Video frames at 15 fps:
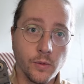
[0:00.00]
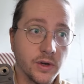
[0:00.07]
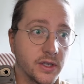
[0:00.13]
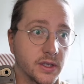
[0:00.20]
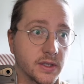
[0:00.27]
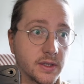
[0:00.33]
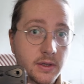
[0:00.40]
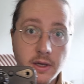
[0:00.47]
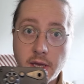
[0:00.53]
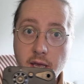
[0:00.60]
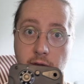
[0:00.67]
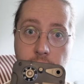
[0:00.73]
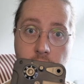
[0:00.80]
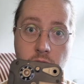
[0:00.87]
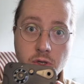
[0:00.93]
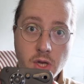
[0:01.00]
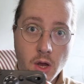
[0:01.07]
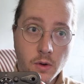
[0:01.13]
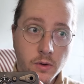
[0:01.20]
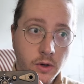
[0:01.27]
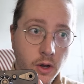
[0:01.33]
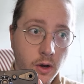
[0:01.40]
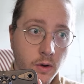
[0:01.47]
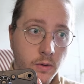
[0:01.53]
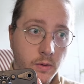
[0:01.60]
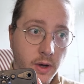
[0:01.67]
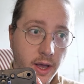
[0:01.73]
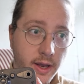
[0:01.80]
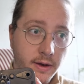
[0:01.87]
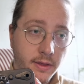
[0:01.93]
which is, if you don't
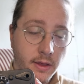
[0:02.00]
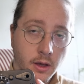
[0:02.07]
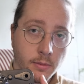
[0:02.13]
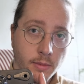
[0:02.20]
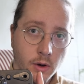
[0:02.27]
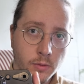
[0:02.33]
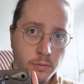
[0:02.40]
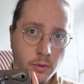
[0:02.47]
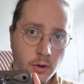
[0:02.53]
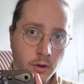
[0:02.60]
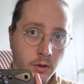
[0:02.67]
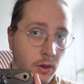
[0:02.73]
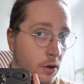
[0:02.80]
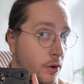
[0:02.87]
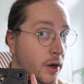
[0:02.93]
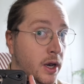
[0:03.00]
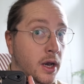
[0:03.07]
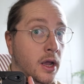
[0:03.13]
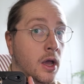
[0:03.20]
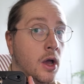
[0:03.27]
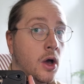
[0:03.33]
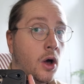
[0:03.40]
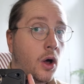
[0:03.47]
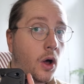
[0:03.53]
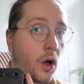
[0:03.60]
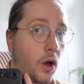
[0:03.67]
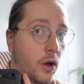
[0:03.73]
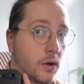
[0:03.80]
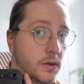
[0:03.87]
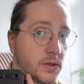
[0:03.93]
know anything about bulk loading,
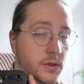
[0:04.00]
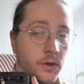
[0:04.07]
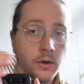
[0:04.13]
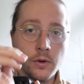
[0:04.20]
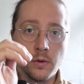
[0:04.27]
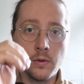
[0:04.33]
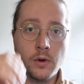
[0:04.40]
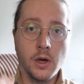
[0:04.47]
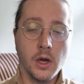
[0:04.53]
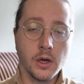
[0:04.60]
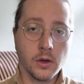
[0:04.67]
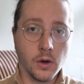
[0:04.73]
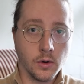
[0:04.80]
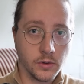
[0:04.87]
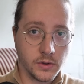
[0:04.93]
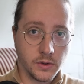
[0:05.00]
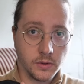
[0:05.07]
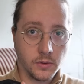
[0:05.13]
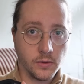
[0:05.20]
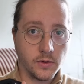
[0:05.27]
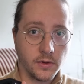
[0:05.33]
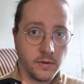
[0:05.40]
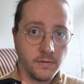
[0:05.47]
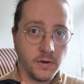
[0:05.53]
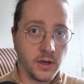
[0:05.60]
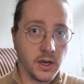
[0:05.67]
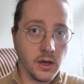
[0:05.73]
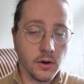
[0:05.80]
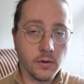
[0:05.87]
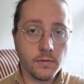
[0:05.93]
also go to the
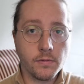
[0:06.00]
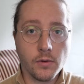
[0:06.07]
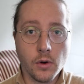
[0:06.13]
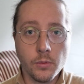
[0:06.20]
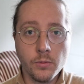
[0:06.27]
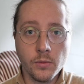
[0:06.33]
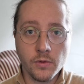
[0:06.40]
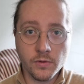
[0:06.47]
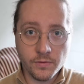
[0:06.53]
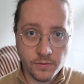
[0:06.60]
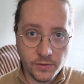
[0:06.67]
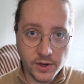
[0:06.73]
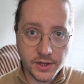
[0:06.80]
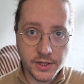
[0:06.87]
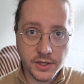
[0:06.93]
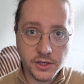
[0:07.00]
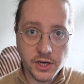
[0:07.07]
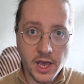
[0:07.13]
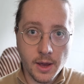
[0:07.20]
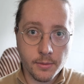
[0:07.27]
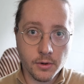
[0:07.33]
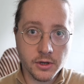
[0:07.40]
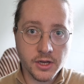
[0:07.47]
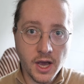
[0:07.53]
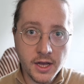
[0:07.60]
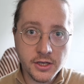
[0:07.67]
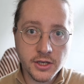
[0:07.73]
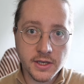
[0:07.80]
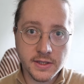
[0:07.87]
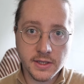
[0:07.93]
video from Vintage Camera
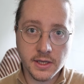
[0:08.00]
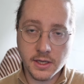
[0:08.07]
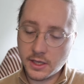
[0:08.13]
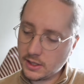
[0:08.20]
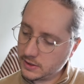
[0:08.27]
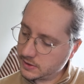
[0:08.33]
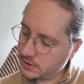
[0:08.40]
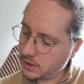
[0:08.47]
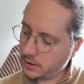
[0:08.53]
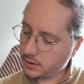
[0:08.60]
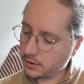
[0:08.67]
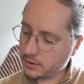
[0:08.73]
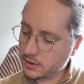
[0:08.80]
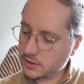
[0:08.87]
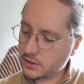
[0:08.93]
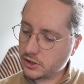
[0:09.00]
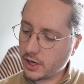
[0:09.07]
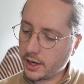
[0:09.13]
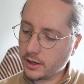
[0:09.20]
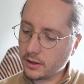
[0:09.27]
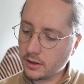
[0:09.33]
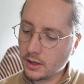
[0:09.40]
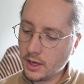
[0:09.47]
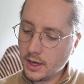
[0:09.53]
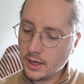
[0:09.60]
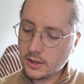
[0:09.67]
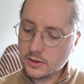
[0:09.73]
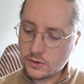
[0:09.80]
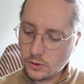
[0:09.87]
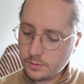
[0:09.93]
Digest that he's done on his channel.
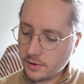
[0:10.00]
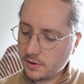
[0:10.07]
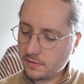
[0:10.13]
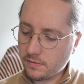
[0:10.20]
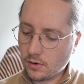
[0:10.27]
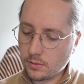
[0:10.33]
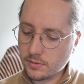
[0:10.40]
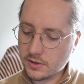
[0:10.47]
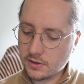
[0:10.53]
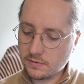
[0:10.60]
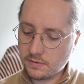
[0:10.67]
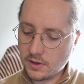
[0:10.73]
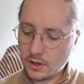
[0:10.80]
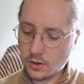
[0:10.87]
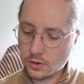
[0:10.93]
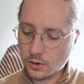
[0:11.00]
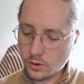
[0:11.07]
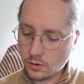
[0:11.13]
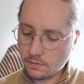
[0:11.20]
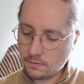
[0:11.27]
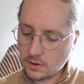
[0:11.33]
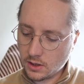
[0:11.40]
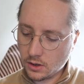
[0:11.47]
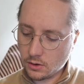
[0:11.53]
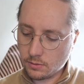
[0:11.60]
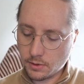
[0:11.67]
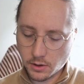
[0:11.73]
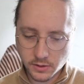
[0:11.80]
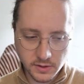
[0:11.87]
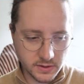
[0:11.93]
Super informative video, good video
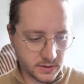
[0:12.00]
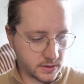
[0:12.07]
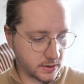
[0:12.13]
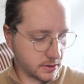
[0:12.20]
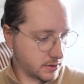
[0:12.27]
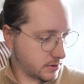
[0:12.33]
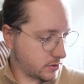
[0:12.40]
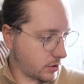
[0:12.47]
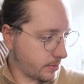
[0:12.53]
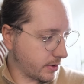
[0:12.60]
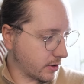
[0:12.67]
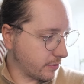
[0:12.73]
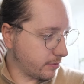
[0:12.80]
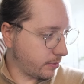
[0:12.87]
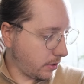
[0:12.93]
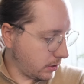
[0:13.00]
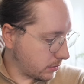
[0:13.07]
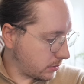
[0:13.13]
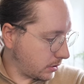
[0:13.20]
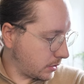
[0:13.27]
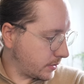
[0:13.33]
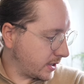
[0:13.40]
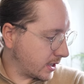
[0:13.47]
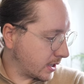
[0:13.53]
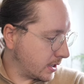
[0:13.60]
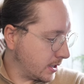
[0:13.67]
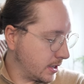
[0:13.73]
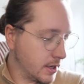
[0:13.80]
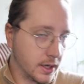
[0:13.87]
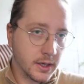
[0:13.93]
about the topic of bulk
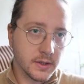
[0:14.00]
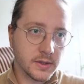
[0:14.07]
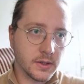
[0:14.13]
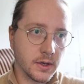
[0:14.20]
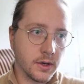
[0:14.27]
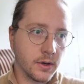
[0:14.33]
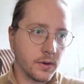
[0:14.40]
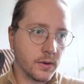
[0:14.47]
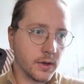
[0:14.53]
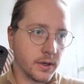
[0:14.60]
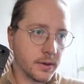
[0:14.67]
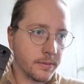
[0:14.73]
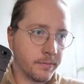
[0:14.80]
loading. So